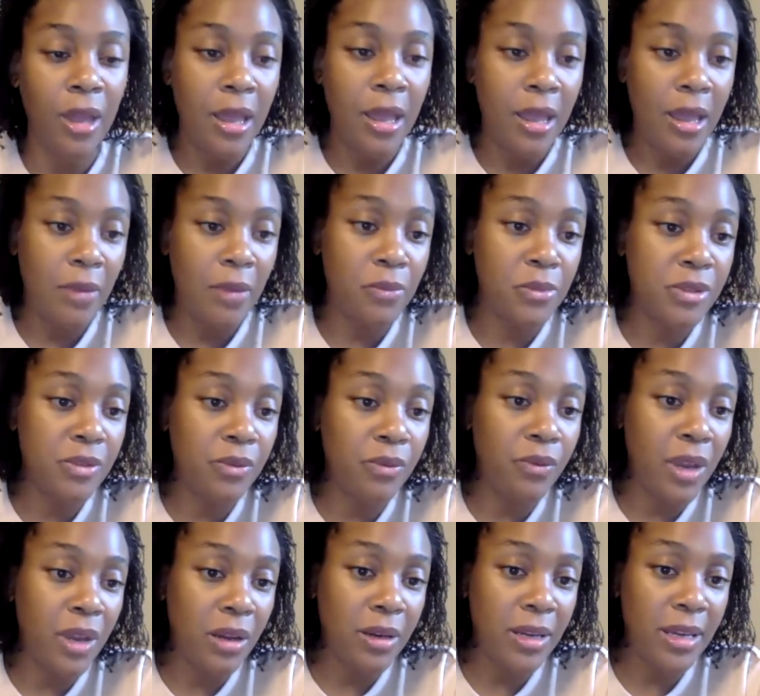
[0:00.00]
and was
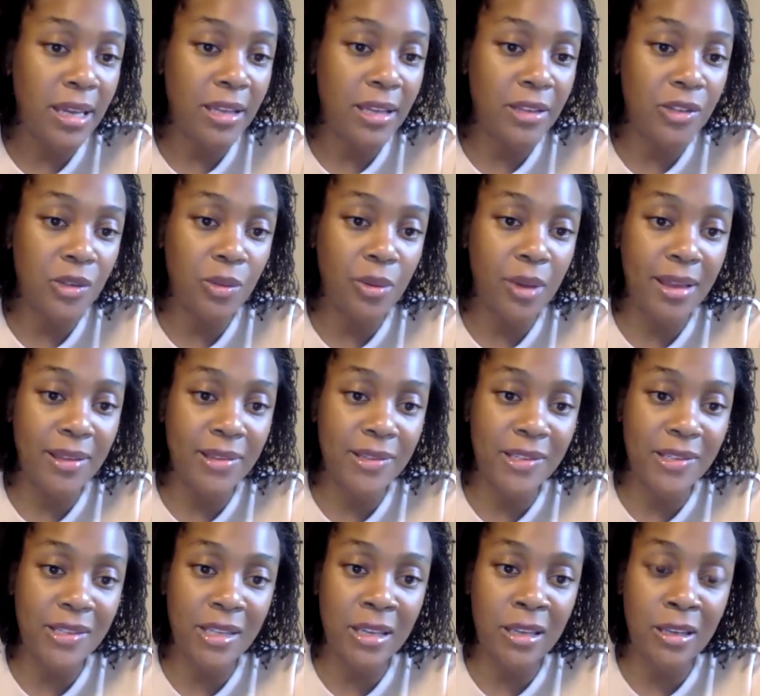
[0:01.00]
very
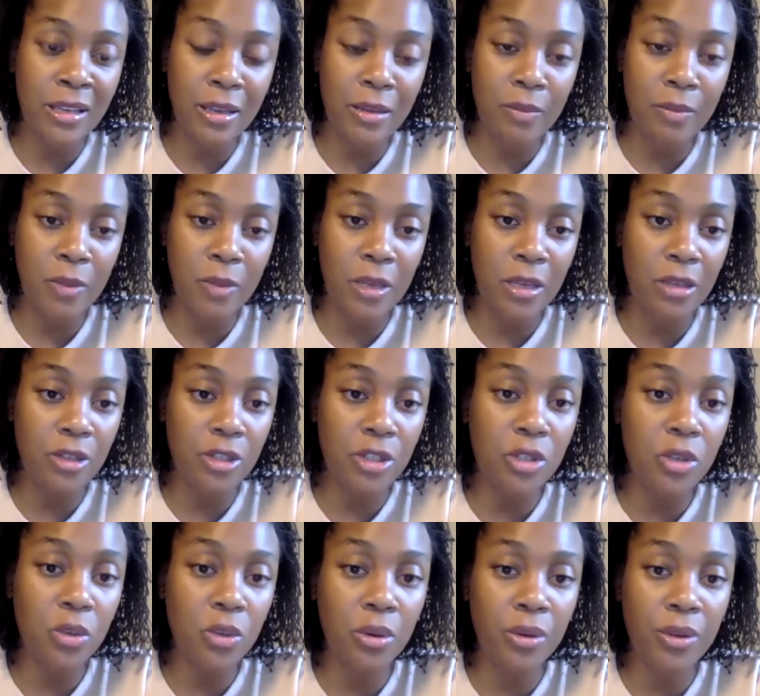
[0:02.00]
interested in being
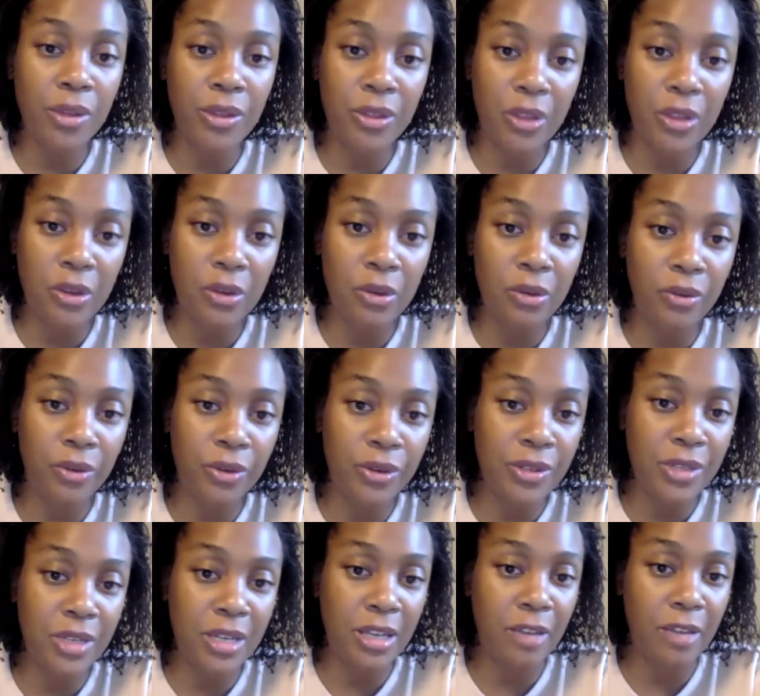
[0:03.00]
sure that the
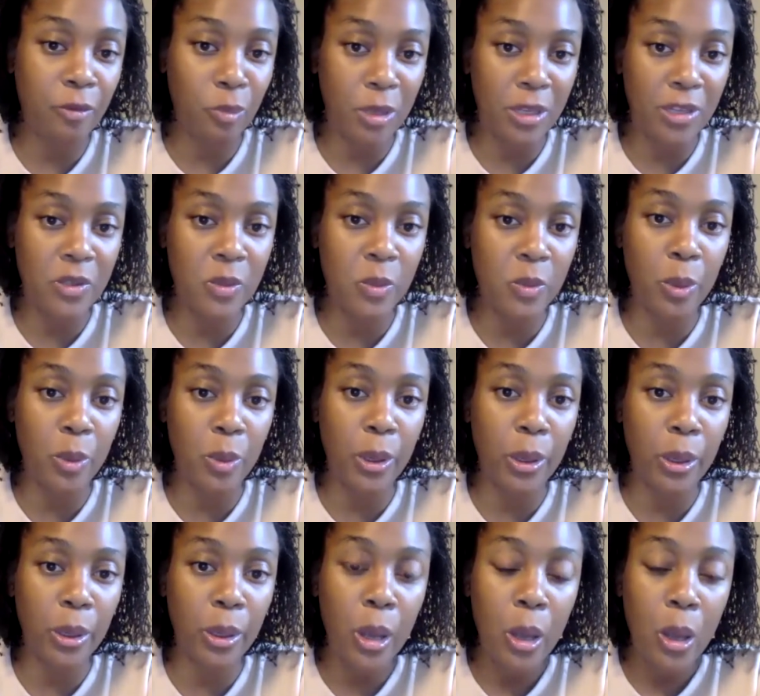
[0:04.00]
University of
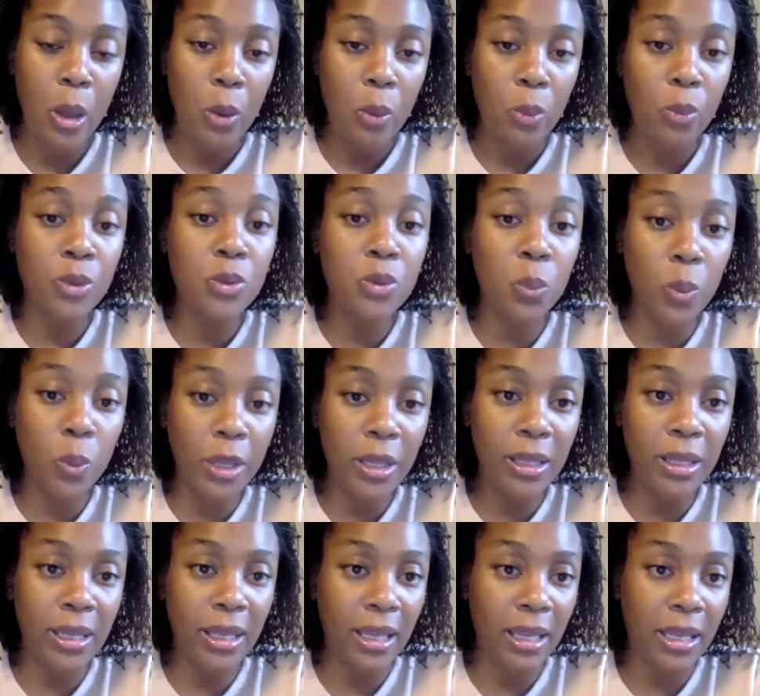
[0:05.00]
Pittsburgh was
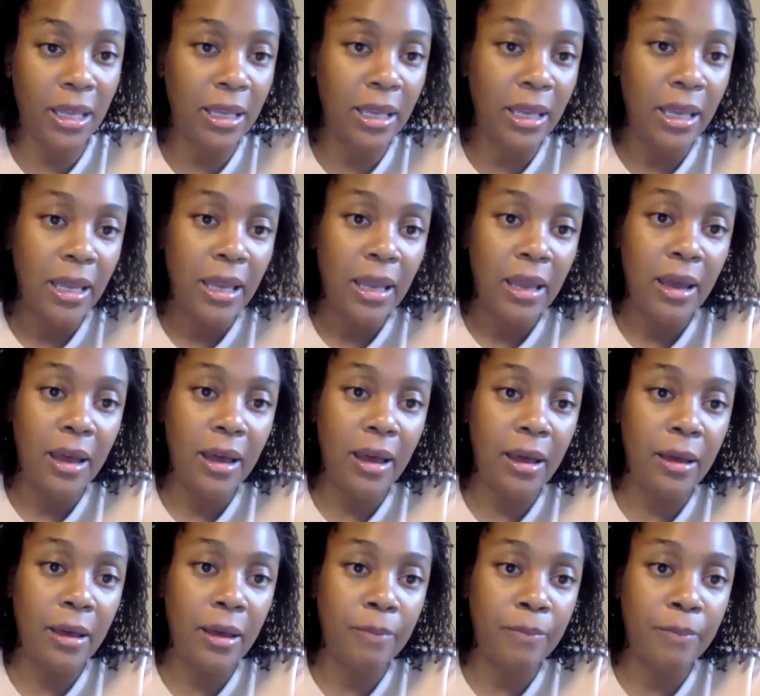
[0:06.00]
willing
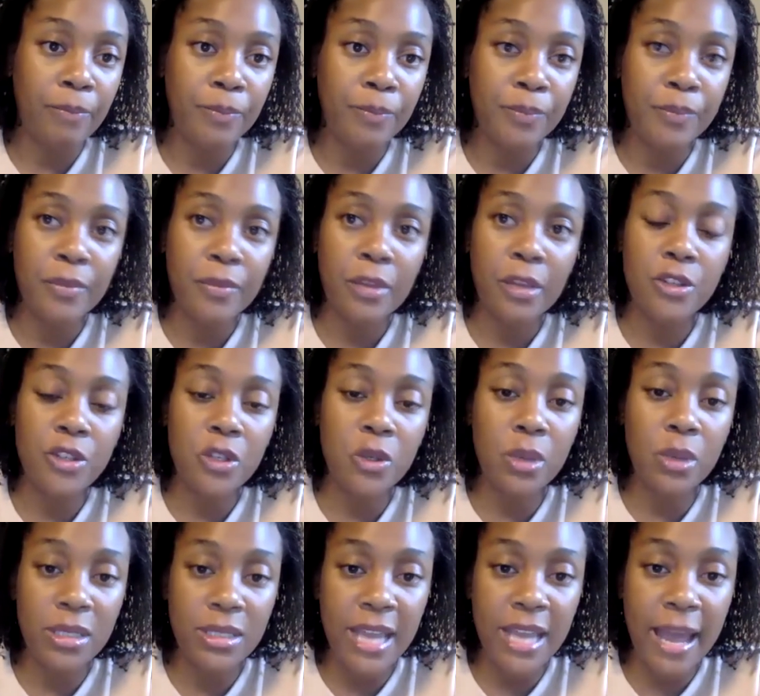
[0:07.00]
to
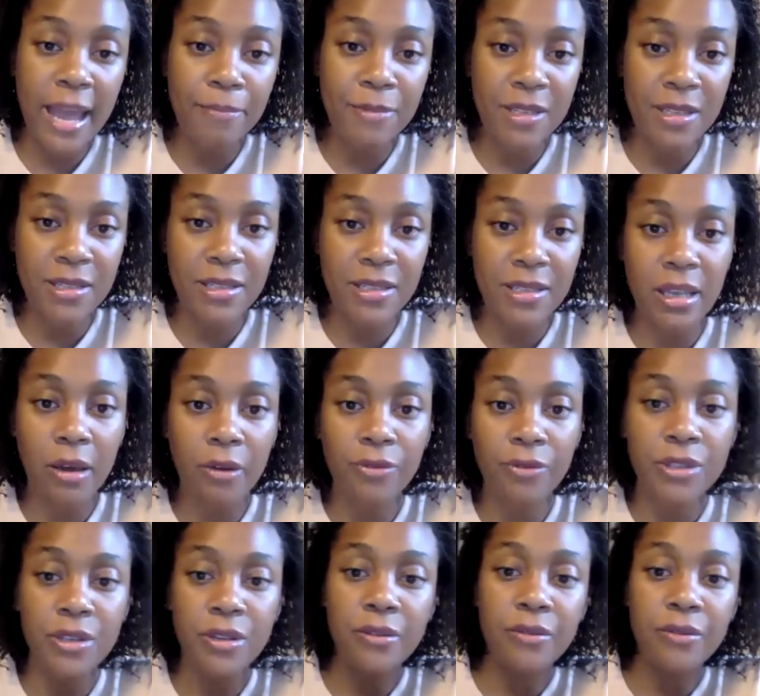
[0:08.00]
adapt itself
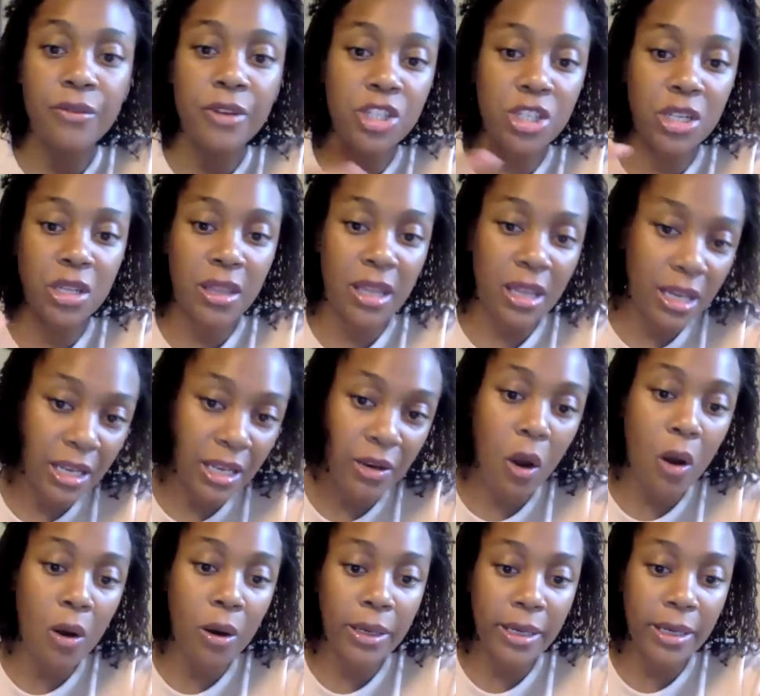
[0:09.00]
to the vision that had
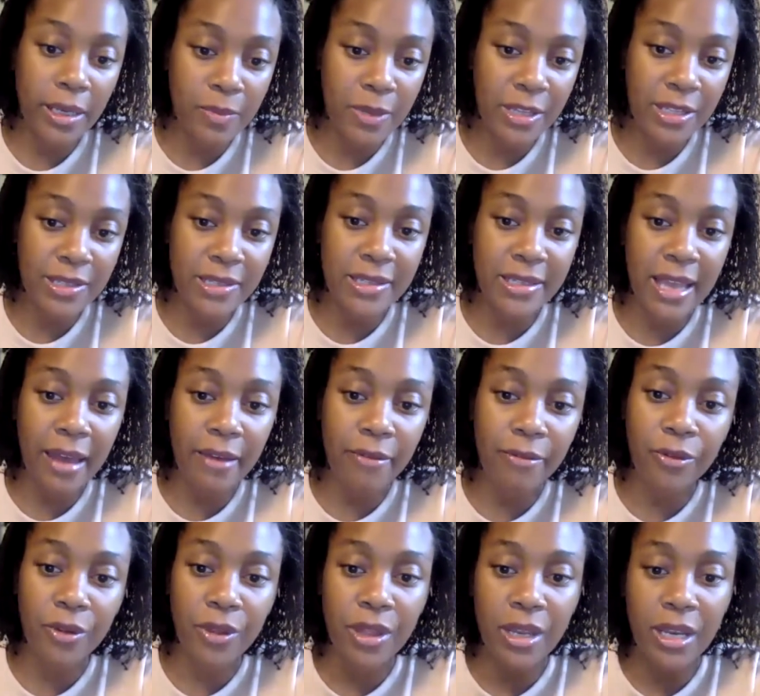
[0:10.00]
already been set
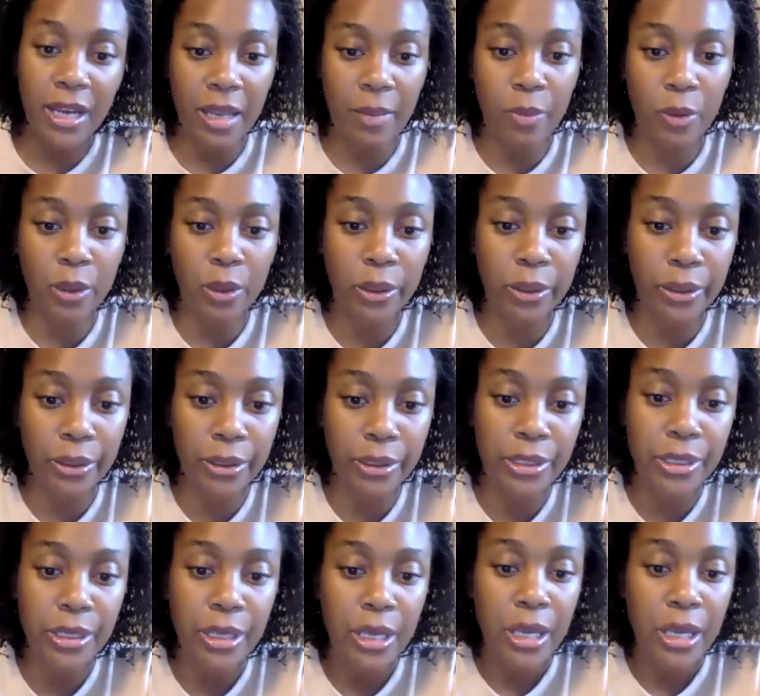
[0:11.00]
for the neighborhood.